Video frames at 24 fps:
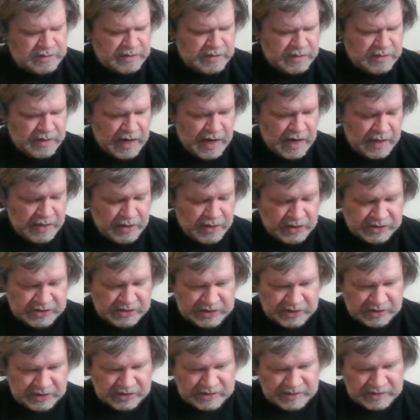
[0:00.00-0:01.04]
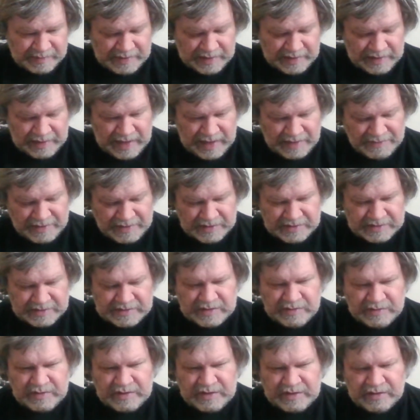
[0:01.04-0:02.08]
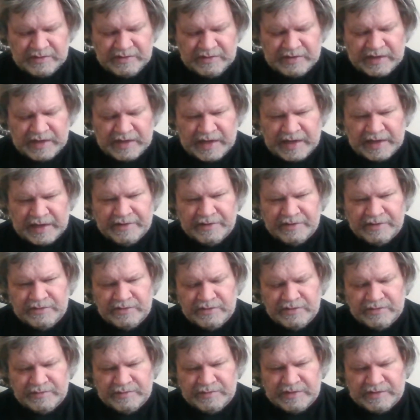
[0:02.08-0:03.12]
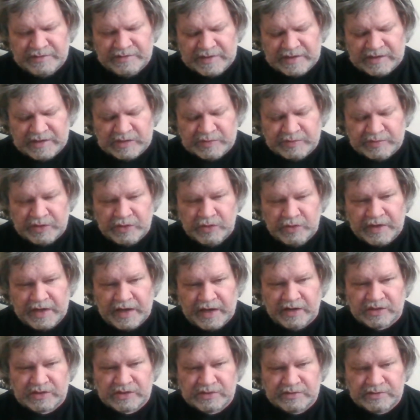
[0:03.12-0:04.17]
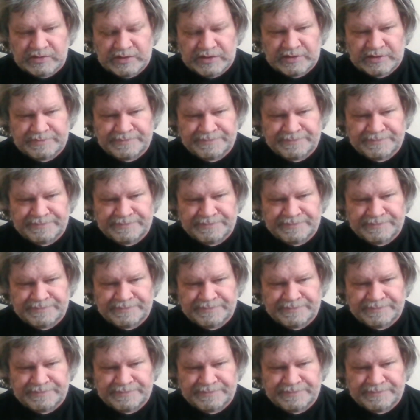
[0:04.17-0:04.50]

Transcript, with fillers: And there's still something alive out there. oh, good God! You know, at this point, who cares? You know.